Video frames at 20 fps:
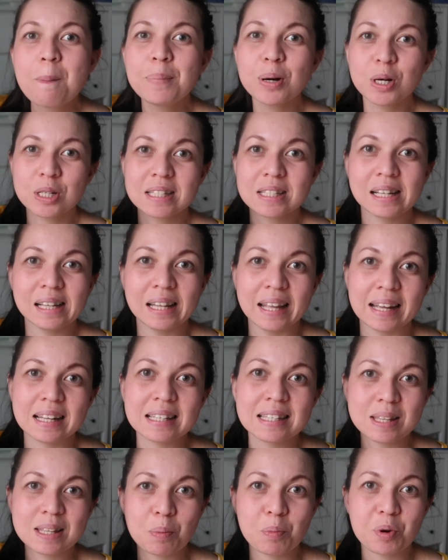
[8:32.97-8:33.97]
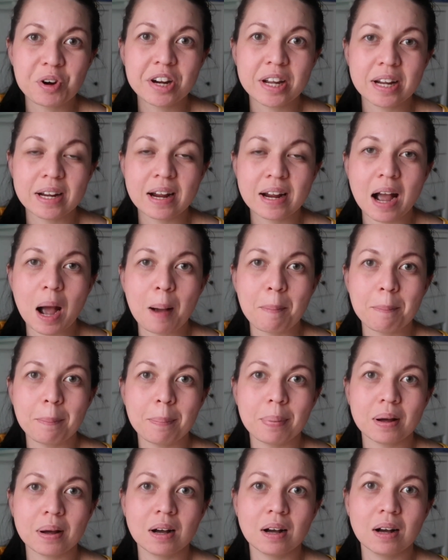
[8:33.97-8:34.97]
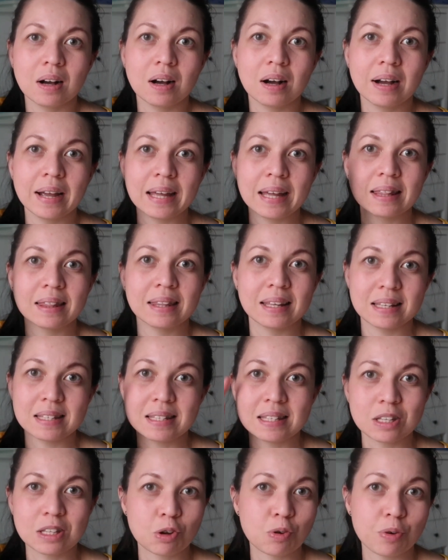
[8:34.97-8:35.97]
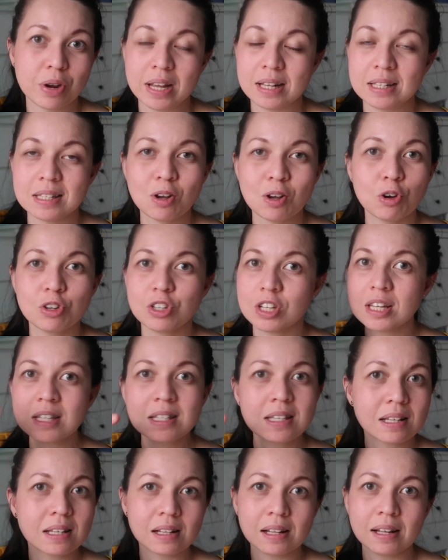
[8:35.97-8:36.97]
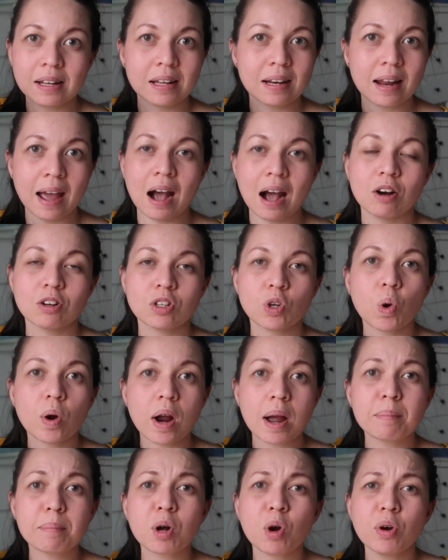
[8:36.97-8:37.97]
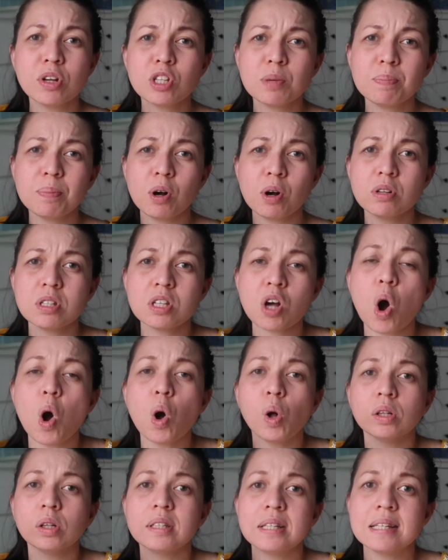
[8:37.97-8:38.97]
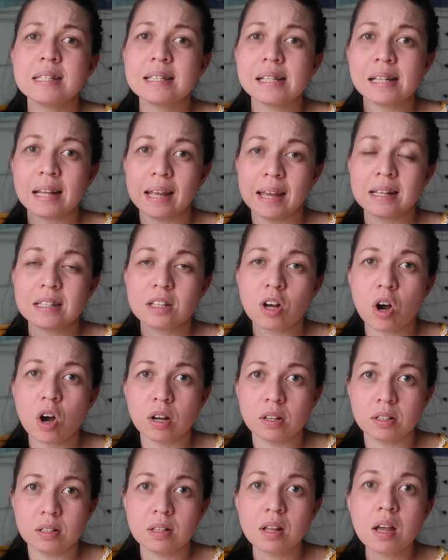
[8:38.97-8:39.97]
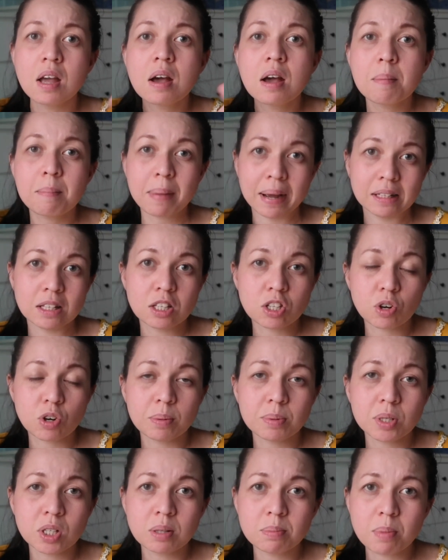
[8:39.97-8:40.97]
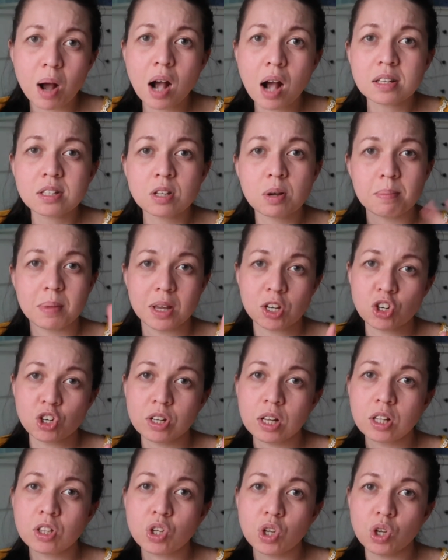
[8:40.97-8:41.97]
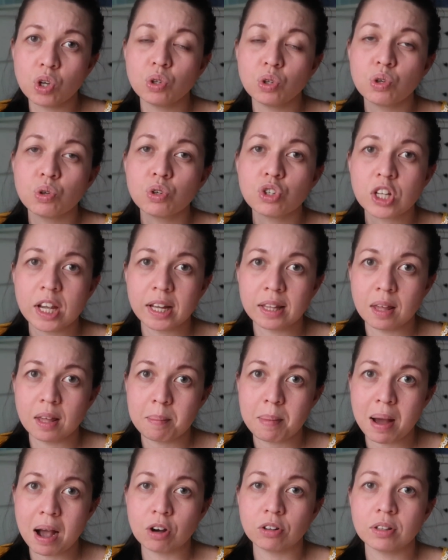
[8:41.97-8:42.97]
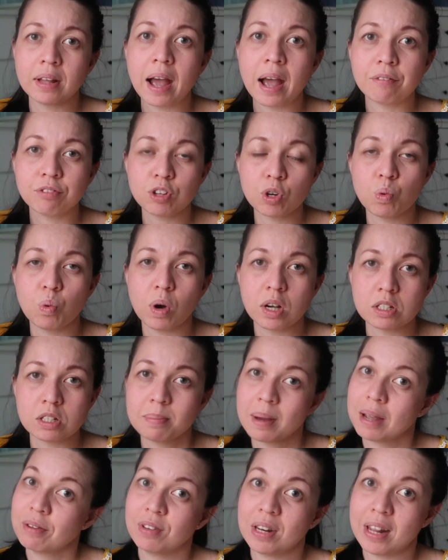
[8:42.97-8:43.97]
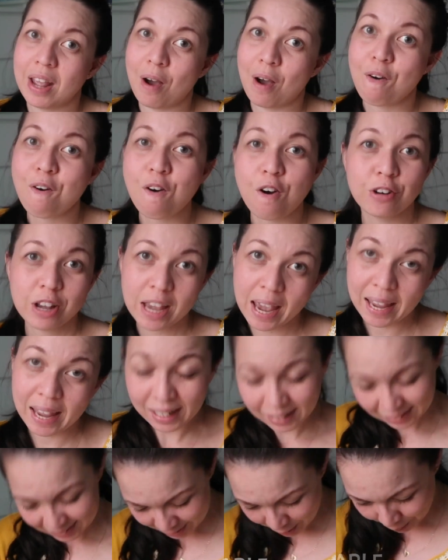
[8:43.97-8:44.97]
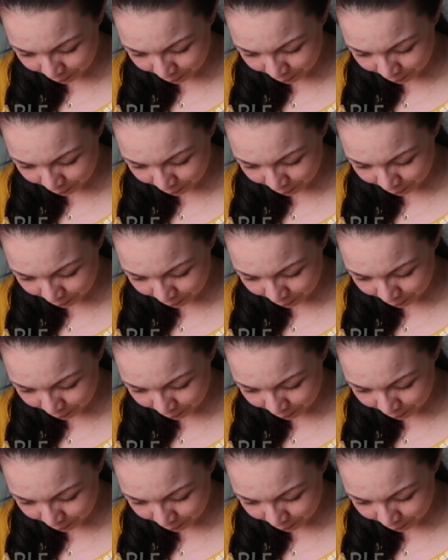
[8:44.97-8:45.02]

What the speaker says: put the link somewhere here up in this screen. So just click it out, or I'm going to post all these links on my description box, so make sure that you do check them out after you watch my video, okay?